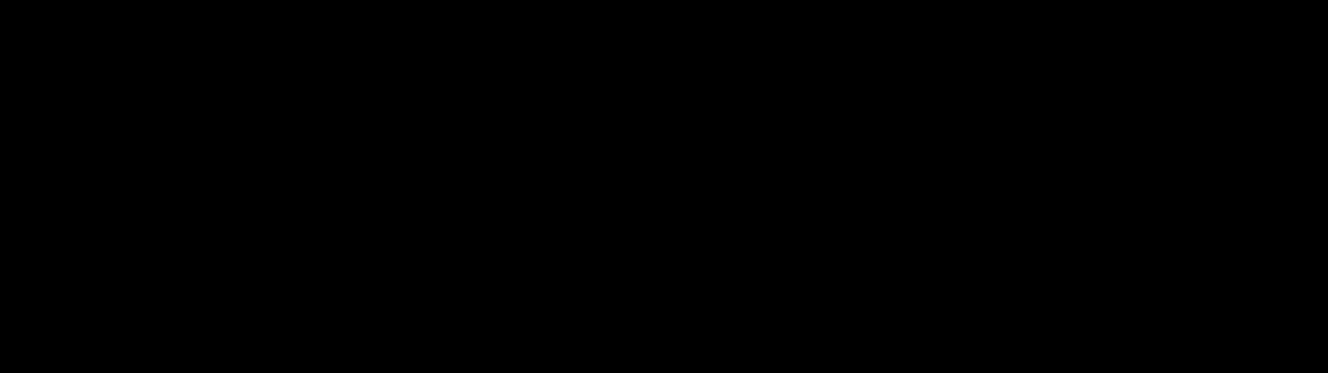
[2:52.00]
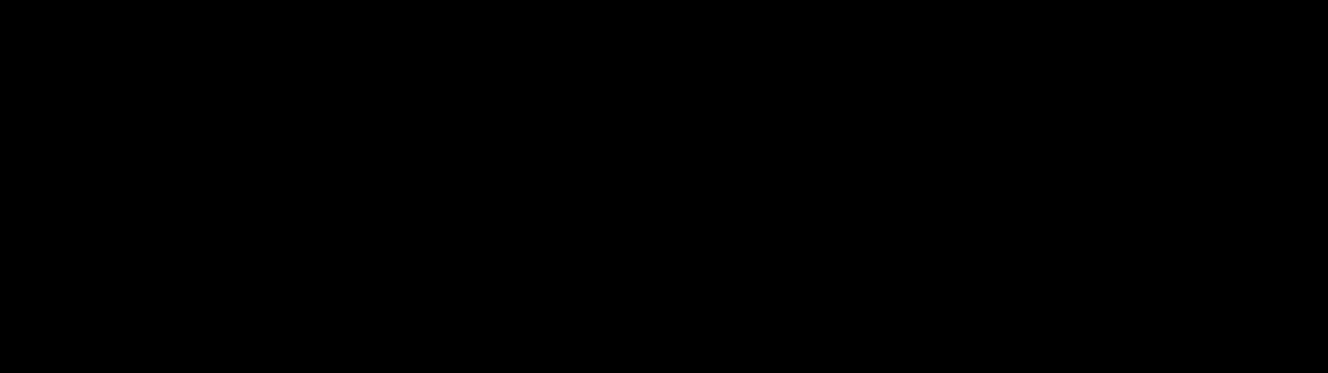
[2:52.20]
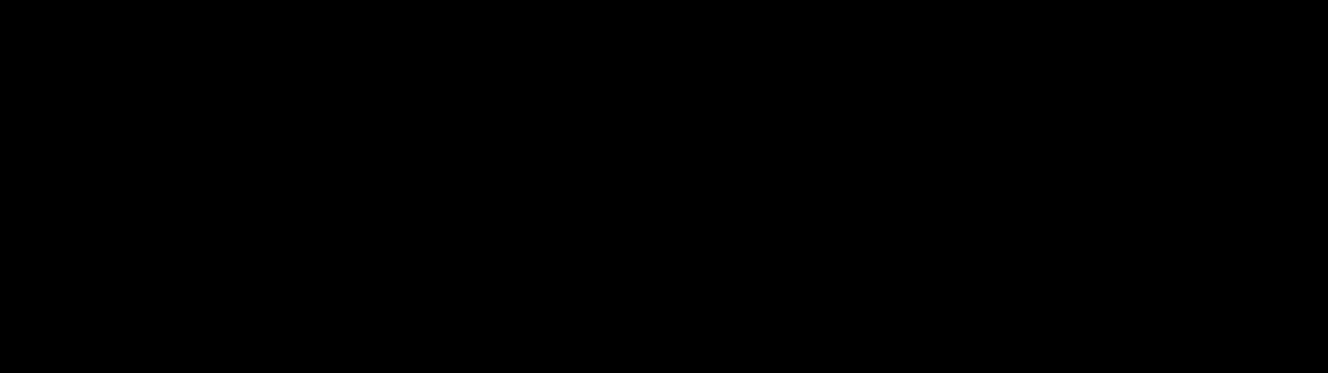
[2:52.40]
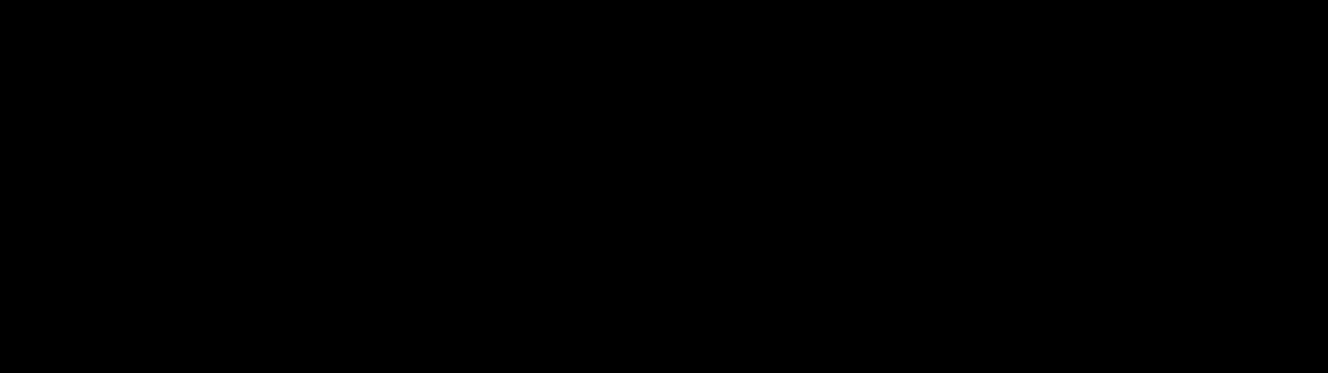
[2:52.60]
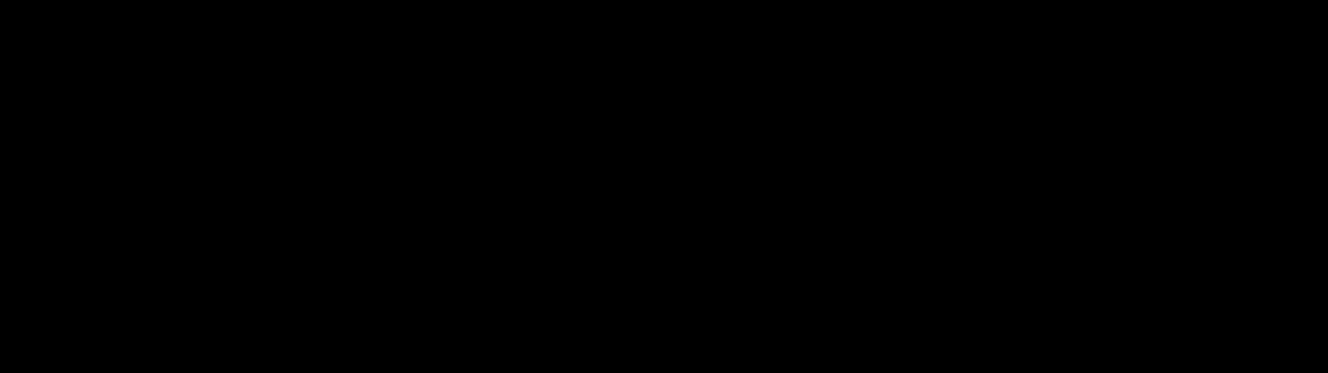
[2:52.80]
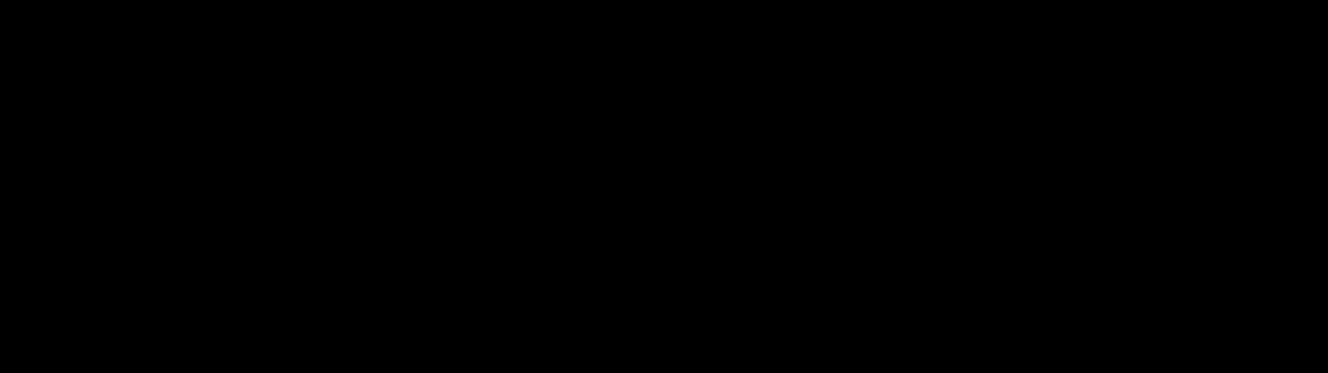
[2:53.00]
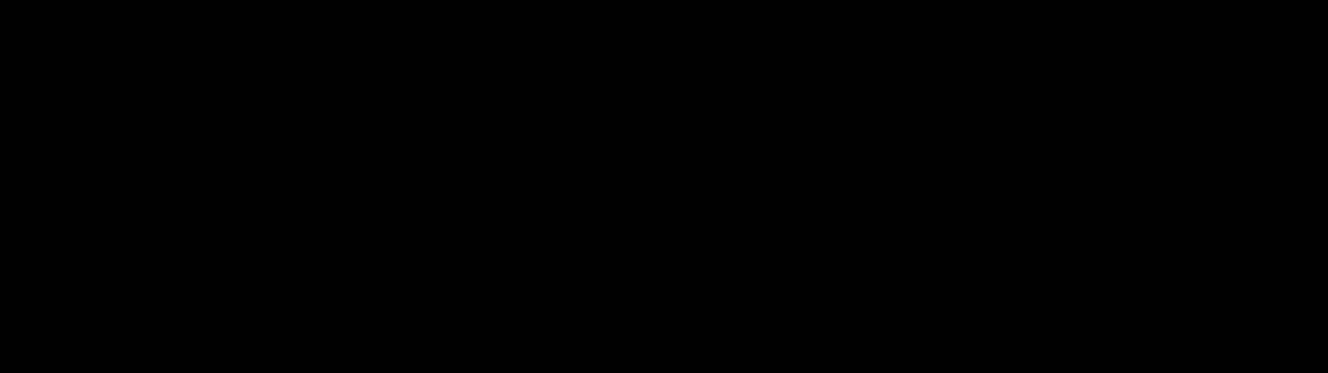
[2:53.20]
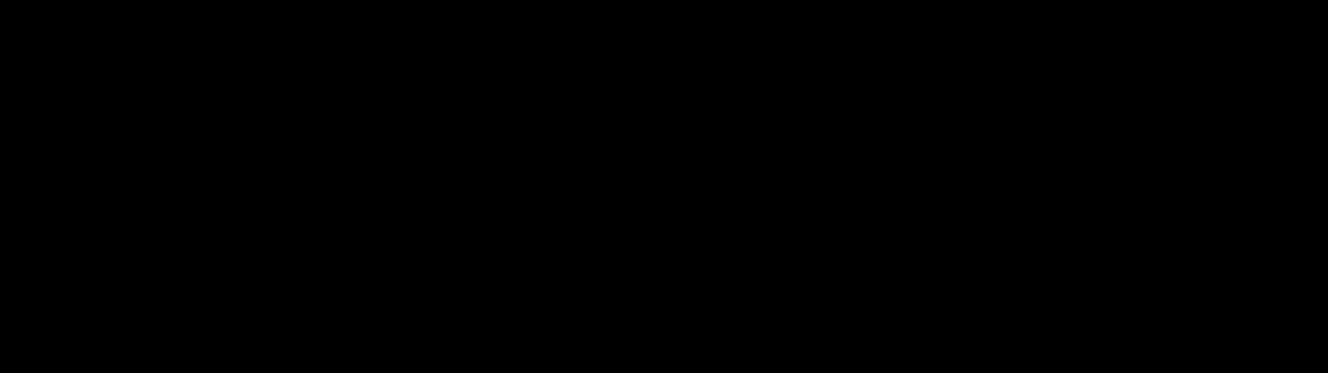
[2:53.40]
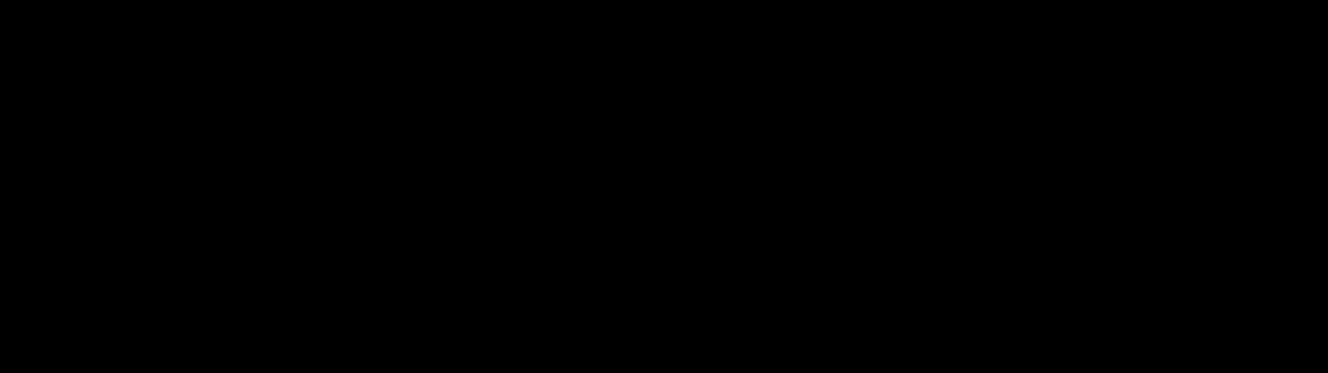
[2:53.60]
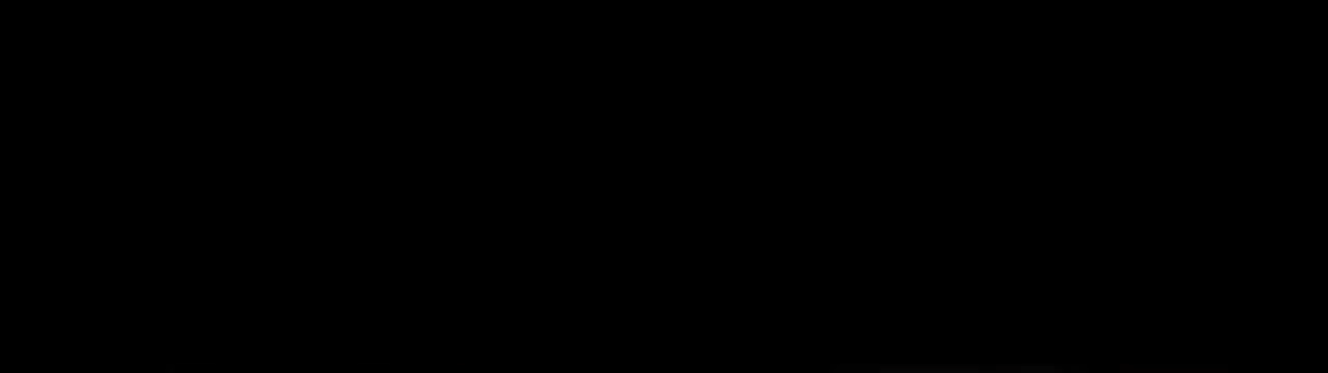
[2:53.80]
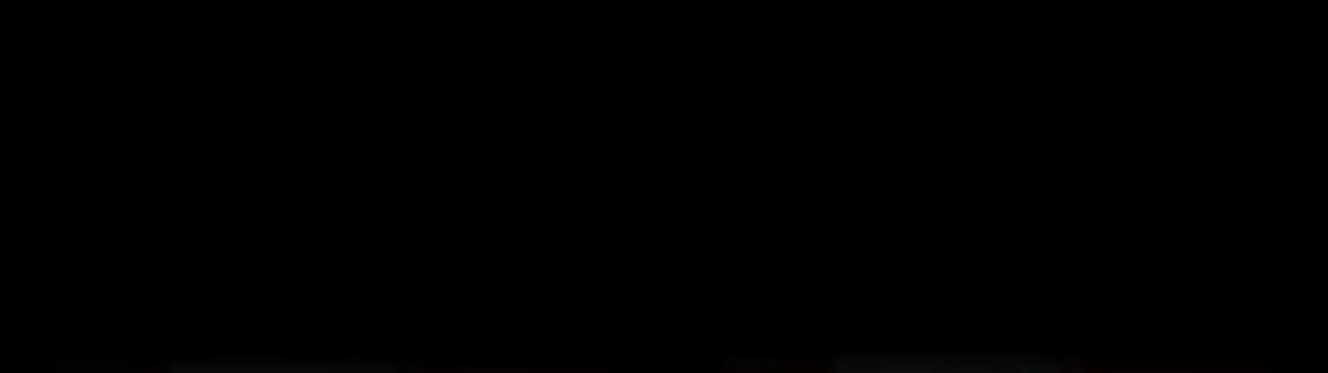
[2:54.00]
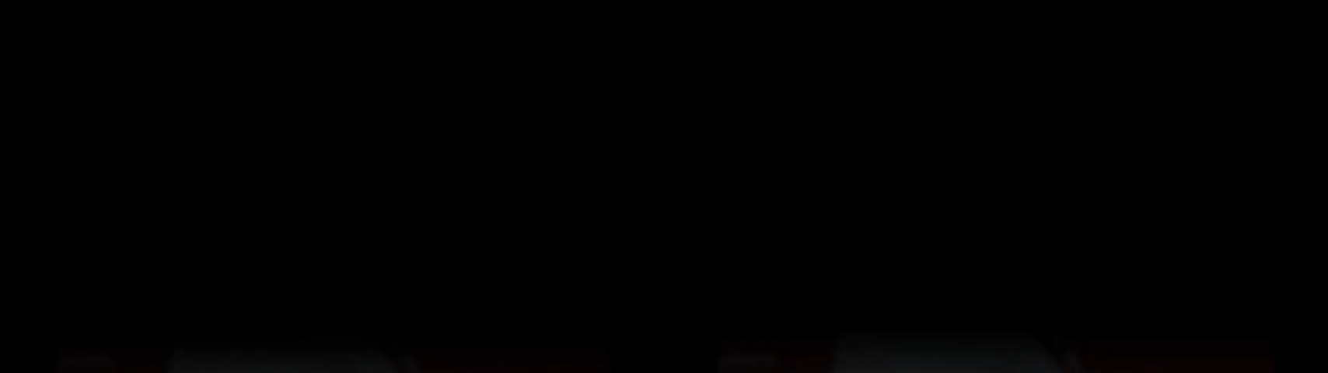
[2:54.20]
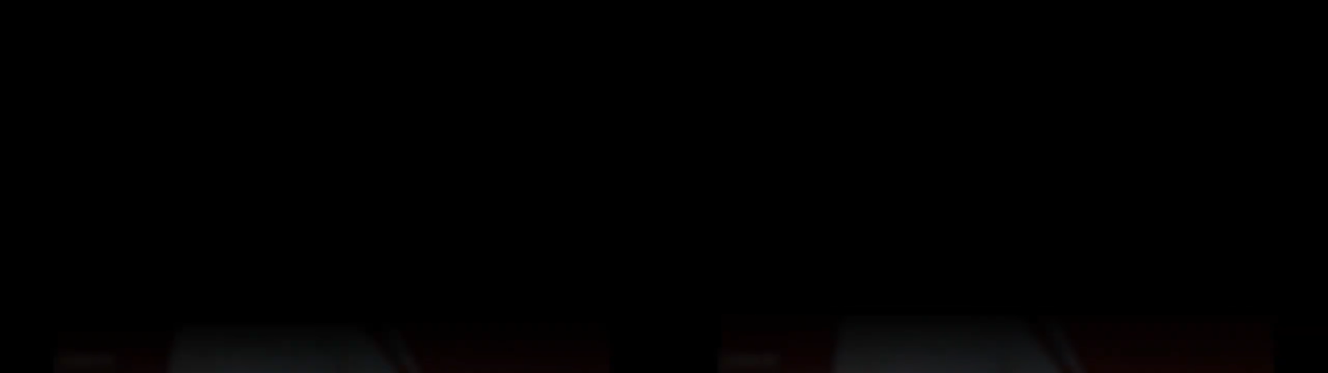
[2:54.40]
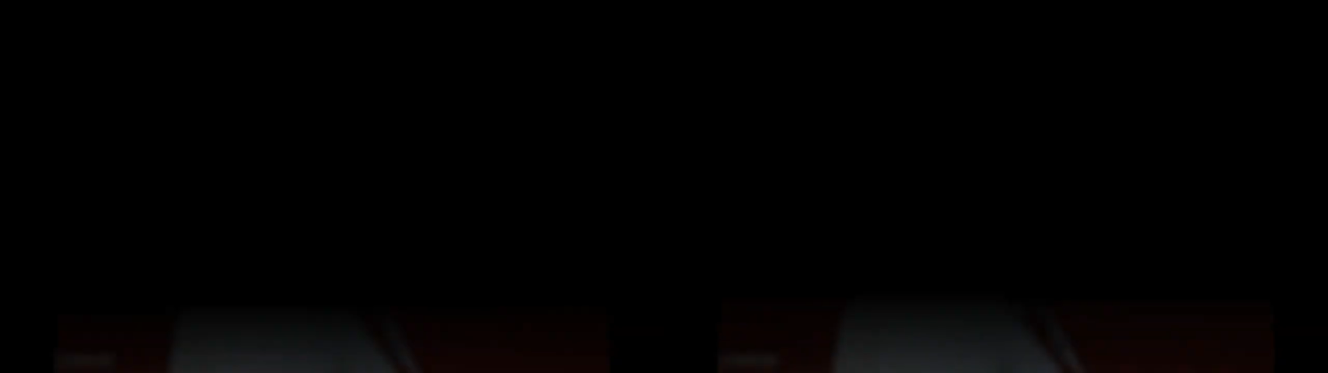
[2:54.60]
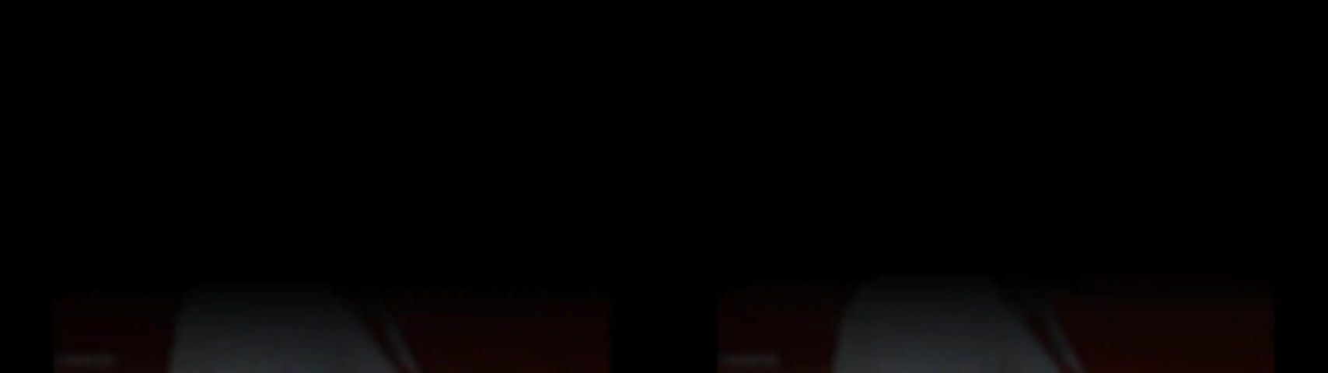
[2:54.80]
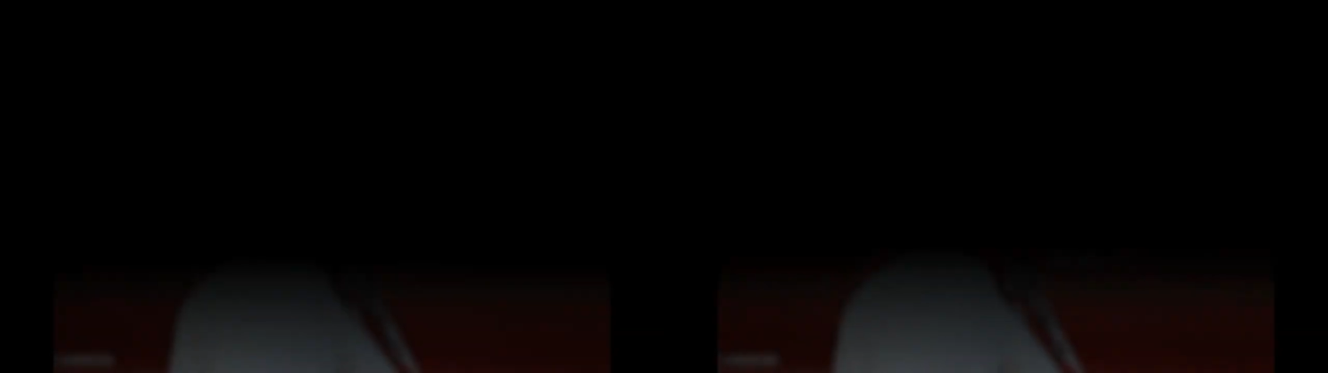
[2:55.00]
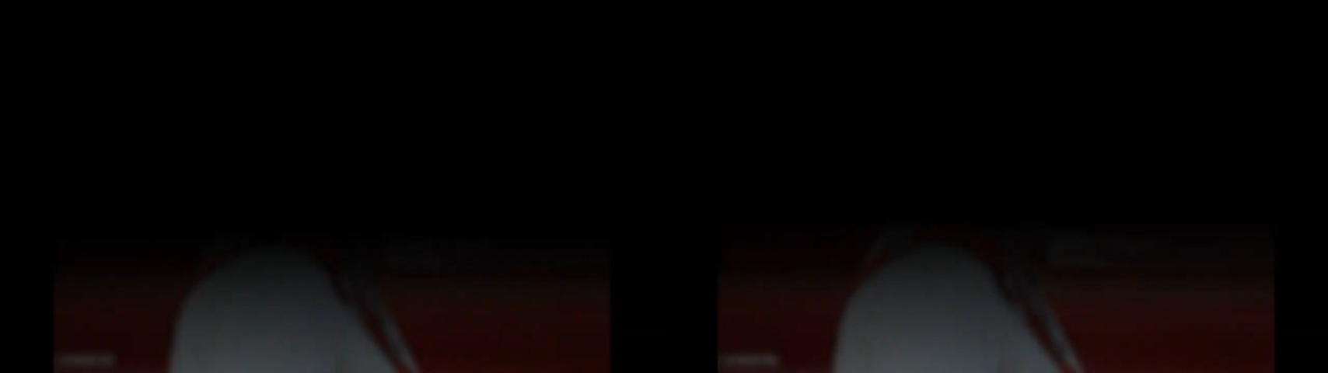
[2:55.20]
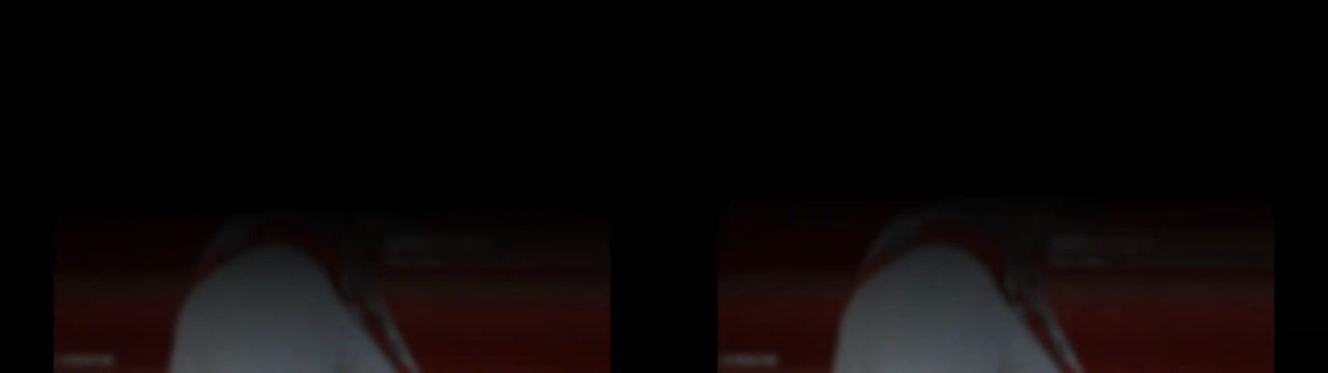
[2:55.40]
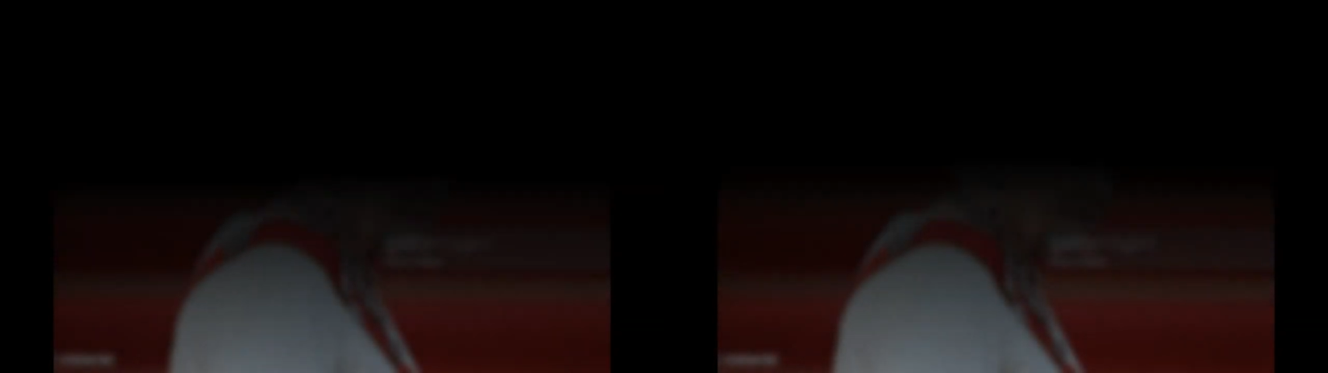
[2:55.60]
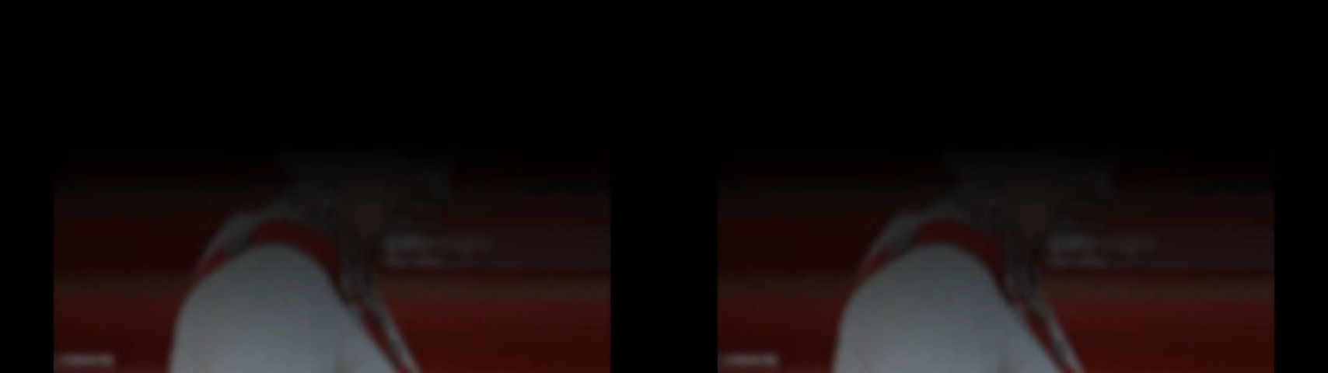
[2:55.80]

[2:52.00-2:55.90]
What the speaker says: [unreadable: no face in view]